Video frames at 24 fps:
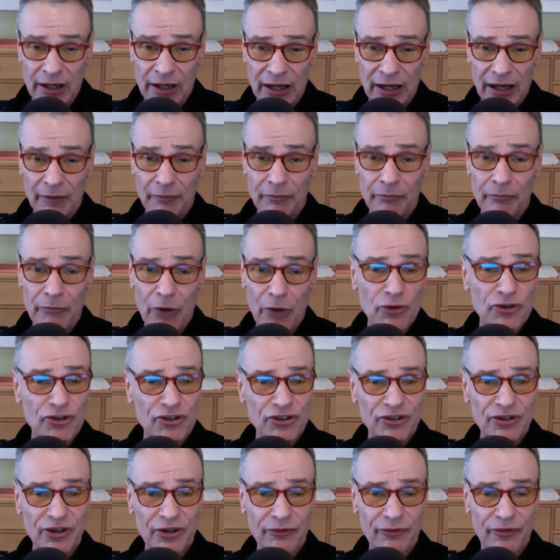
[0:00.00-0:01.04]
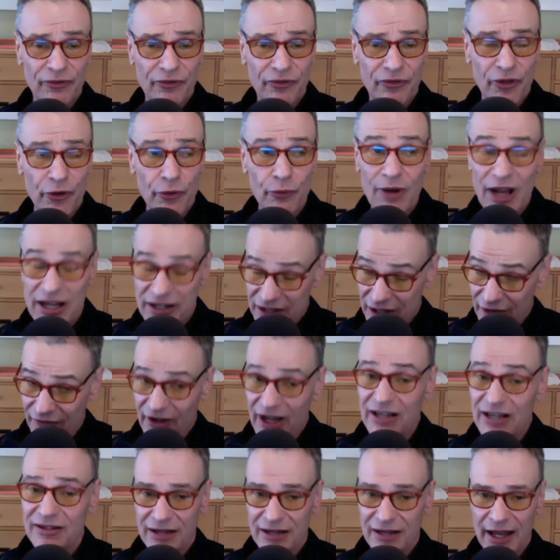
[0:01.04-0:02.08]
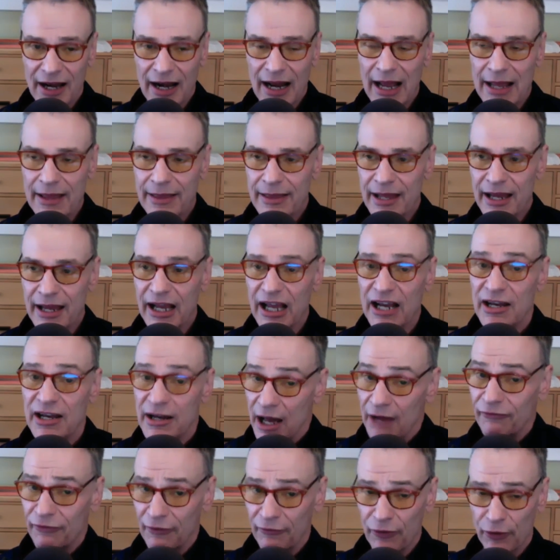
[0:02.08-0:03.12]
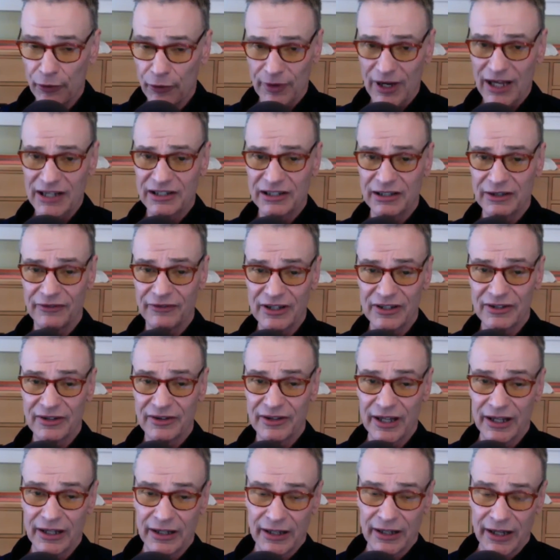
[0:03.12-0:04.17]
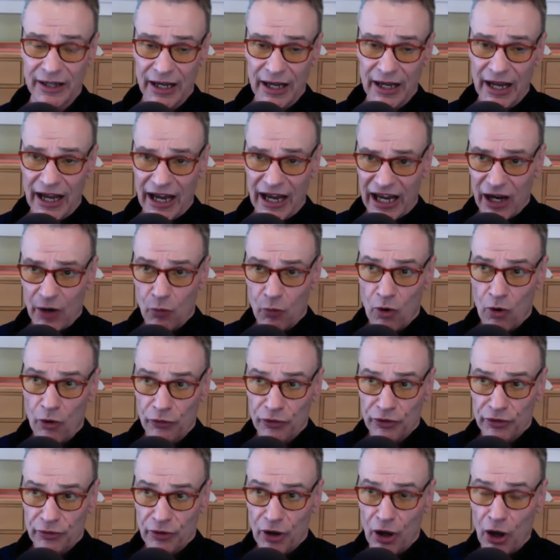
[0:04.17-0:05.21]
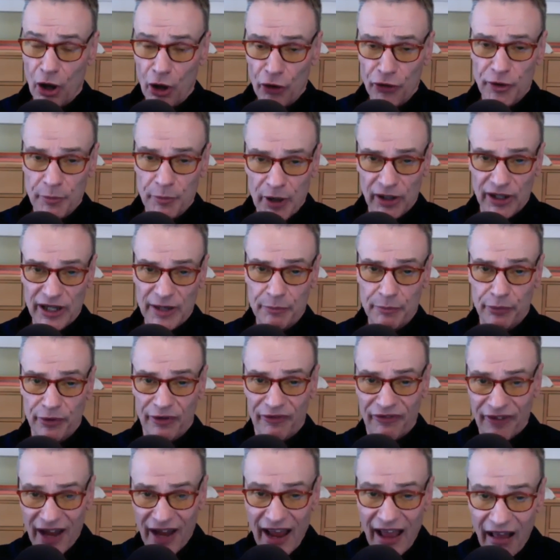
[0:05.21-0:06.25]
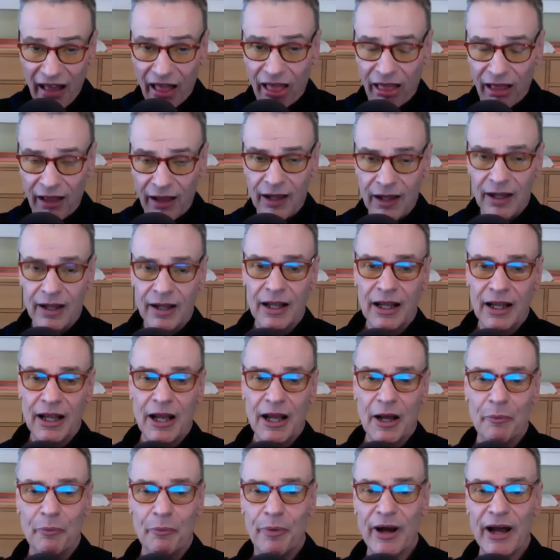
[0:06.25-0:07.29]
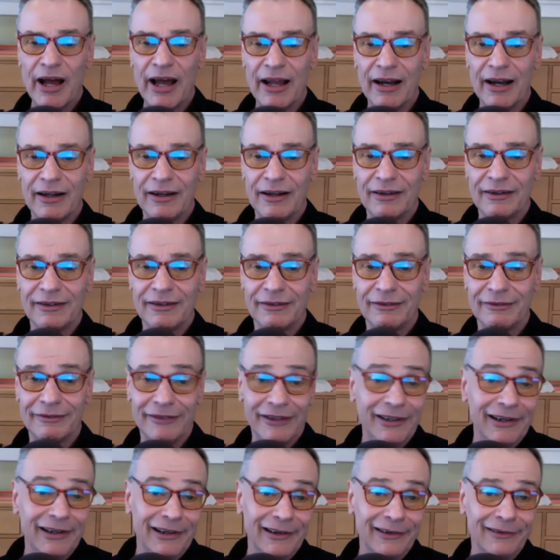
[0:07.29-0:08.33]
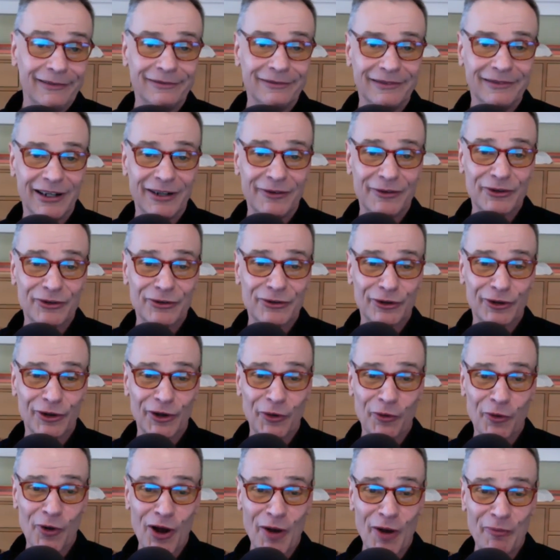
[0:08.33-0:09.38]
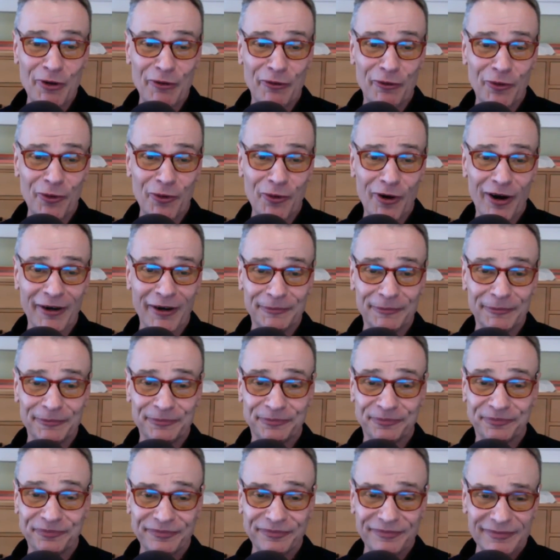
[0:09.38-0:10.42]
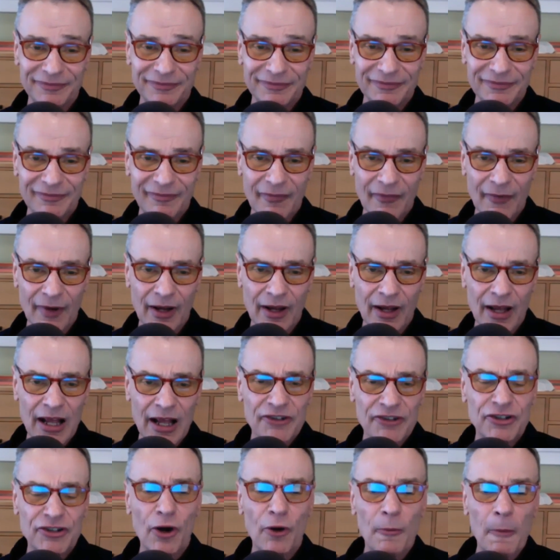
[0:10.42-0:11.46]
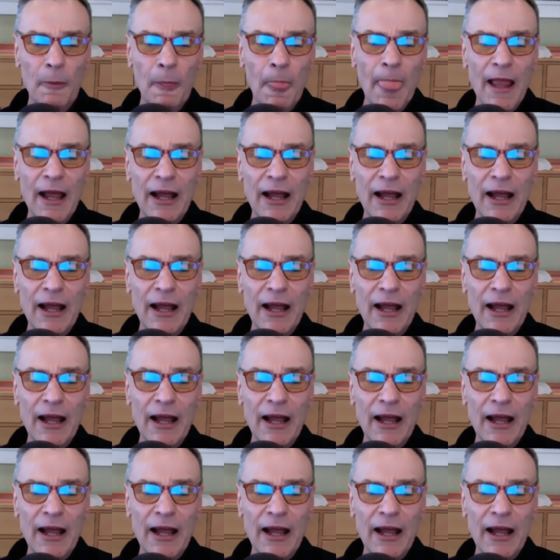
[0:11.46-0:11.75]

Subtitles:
most of the rest of us. And I think enough of the rest of us that he won't ultimately prevail. But, I was certainly wrong before. So